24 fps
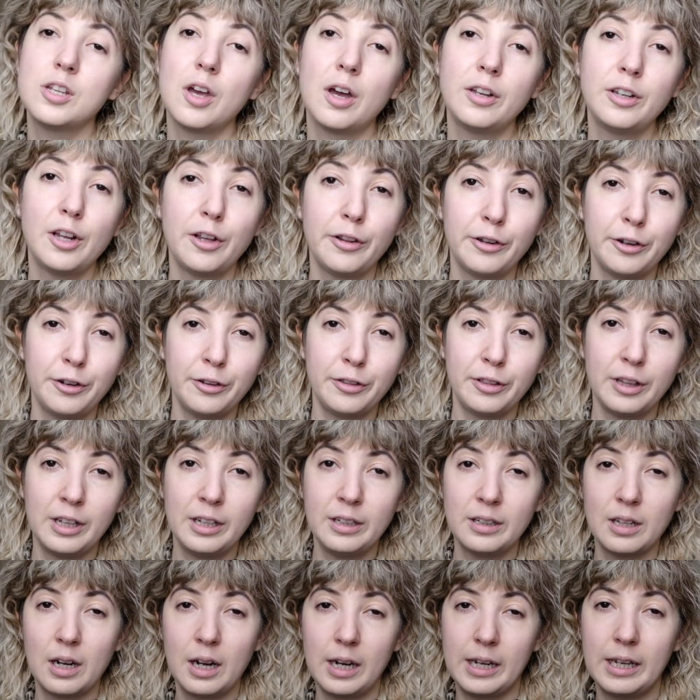another thing
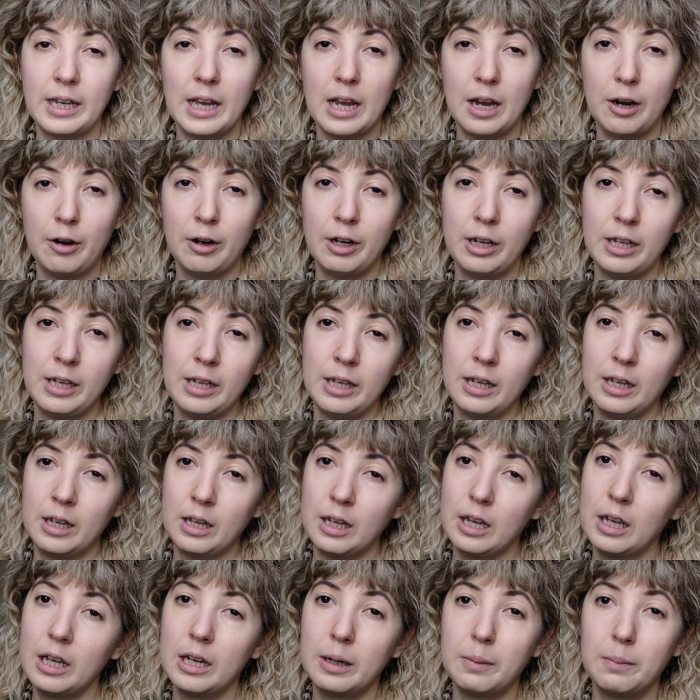that I carry
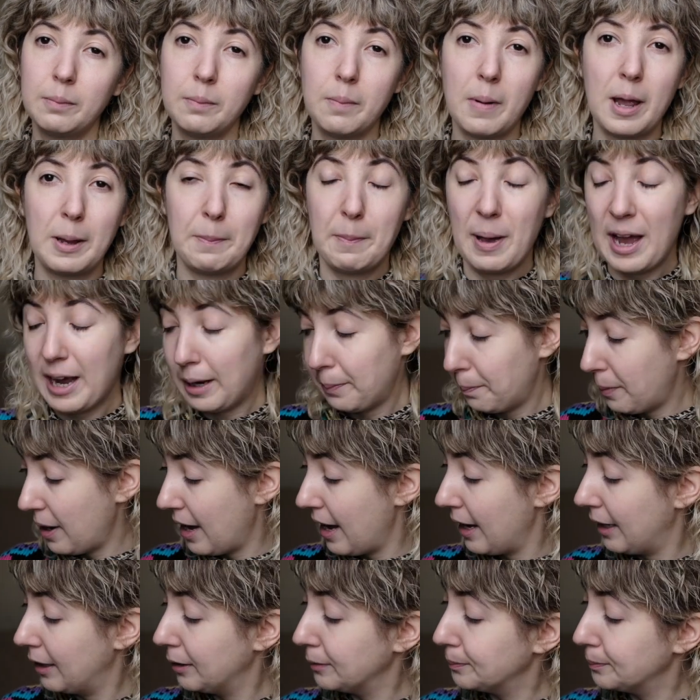in my backpack